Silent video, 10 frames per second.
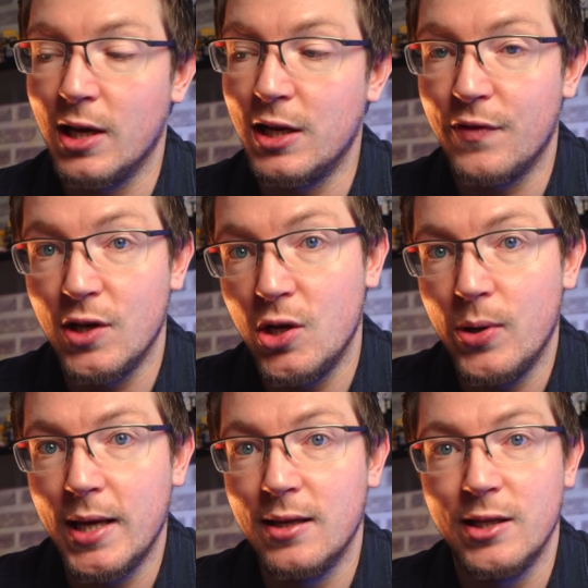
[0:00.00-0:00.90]
And if you're new
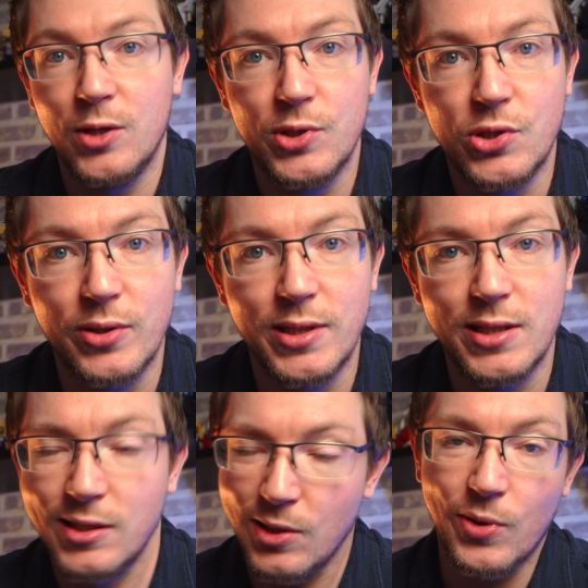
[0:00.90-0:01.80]
here, you enjoyed
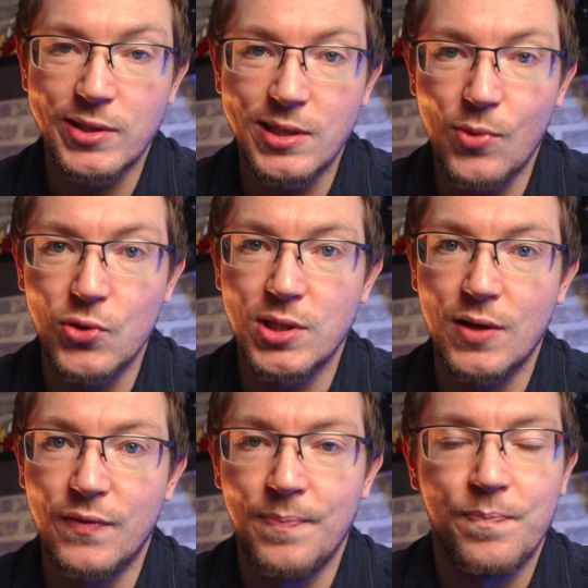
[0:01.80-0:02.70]
this, you want to see more
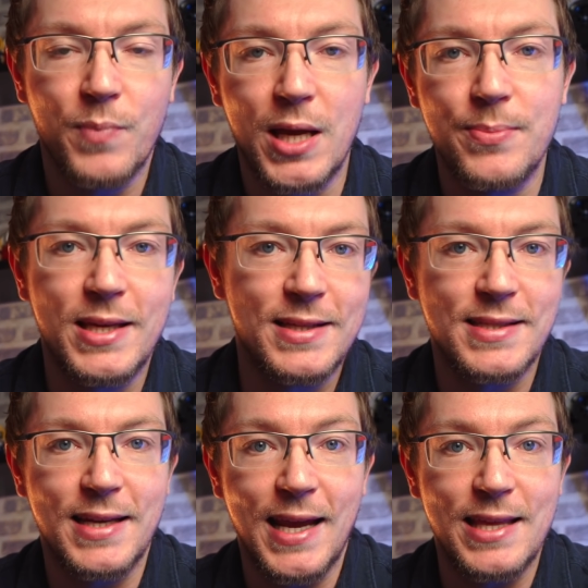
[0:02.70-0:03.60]
stuff, maybe
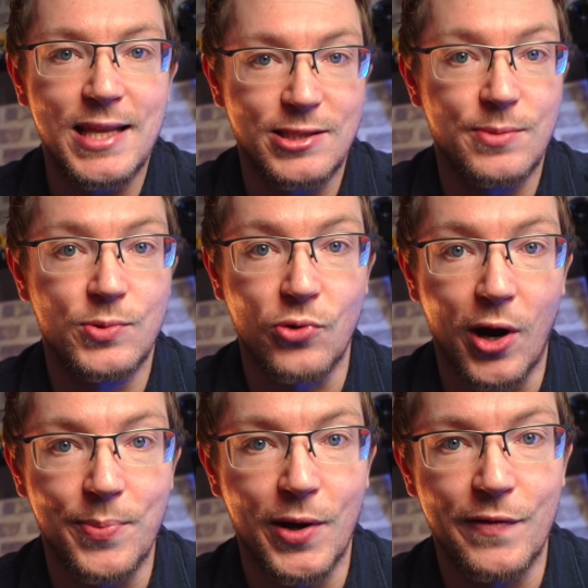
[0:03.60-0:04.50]
consider hitting that
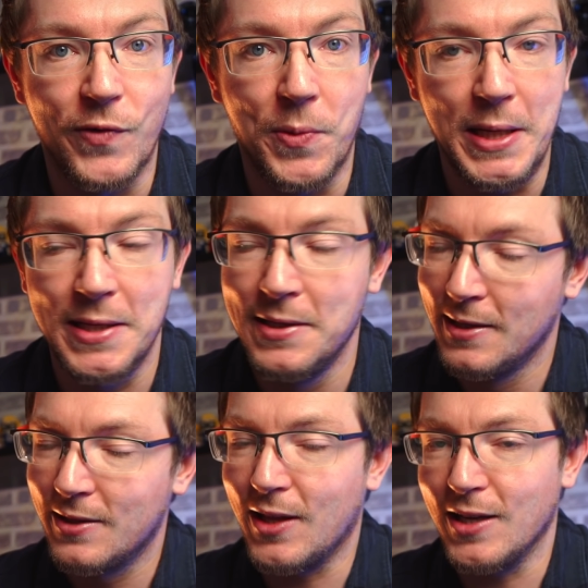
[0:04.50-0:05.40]
subscribe button for me.
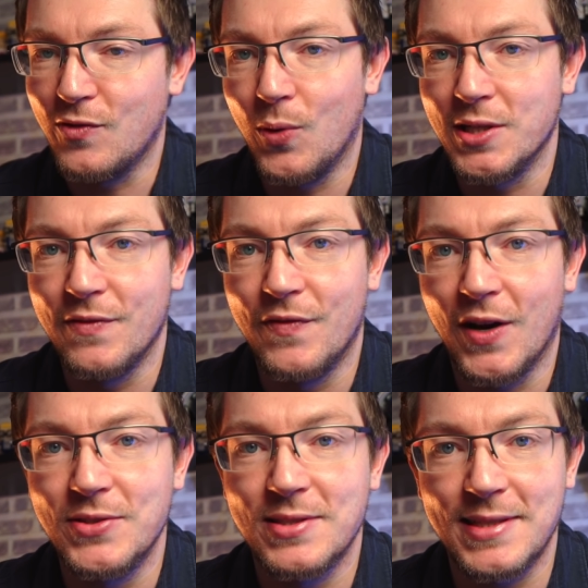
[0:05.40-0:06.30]
Thanks for watching,
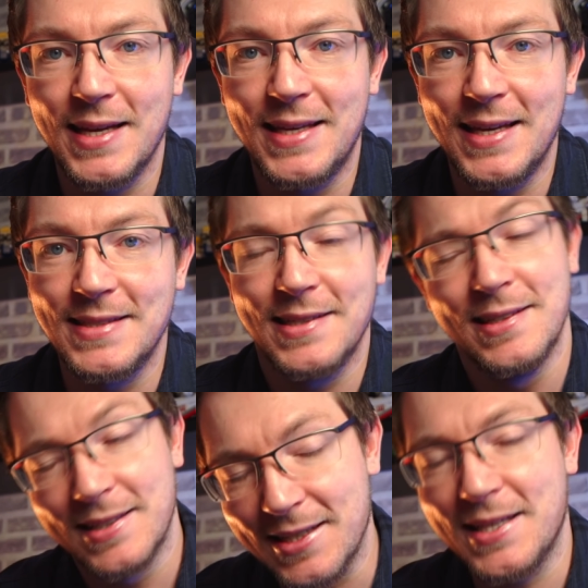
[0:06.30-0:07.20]
folks. Take it
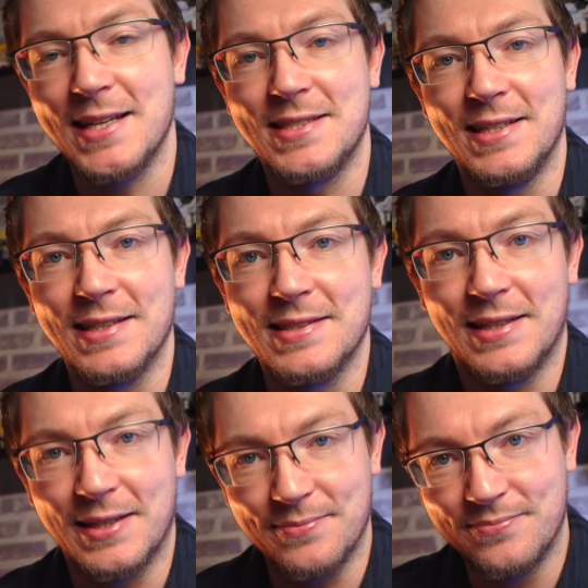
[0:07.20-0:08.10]
easy. I'll catch you next
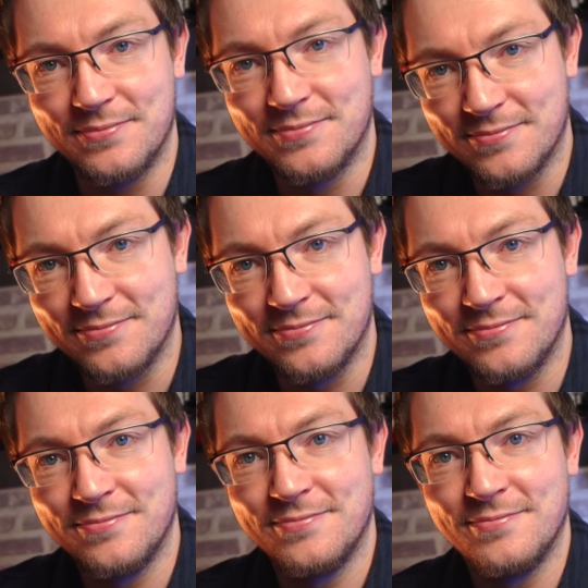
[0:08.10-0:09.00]
time.
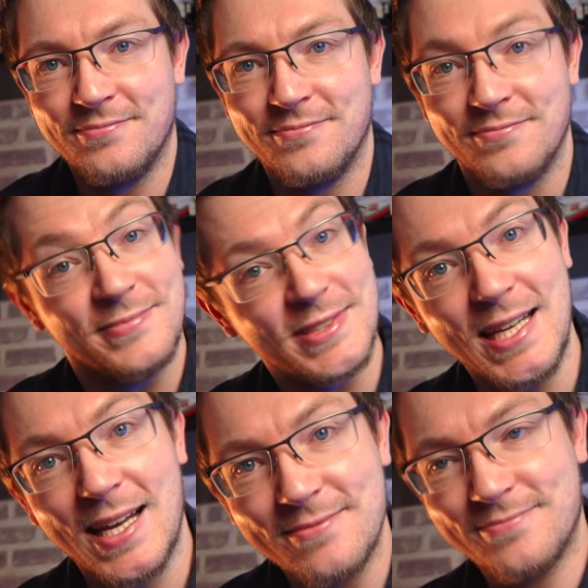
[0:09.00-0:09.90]
See
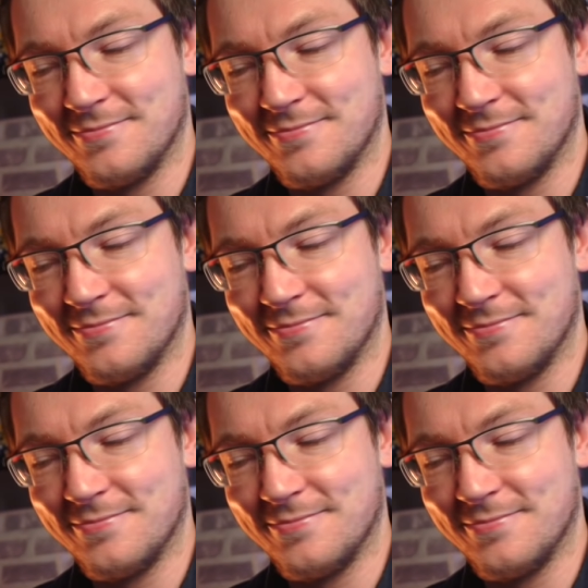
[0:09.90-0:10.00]
ya.